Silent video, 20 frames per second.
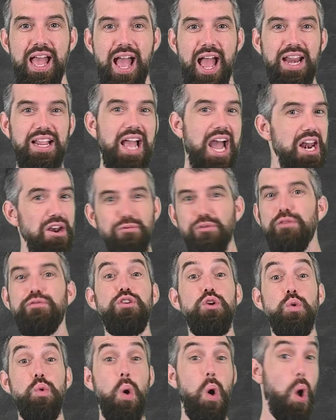and kind of
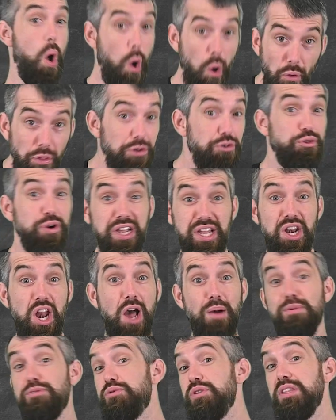review all the
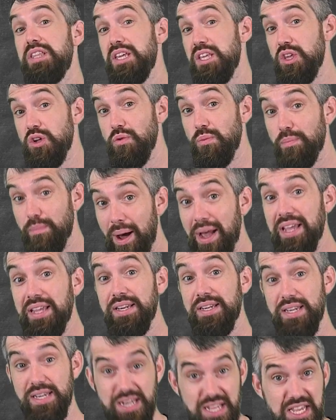trigonometry that you
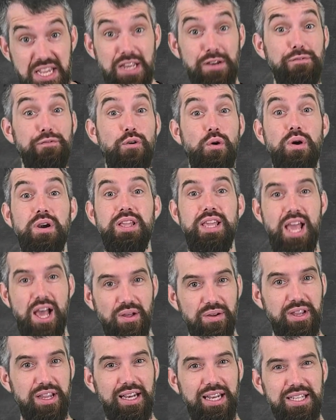might need for
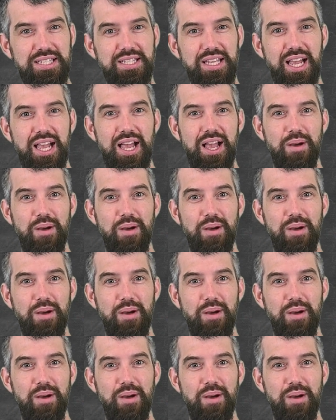calculus,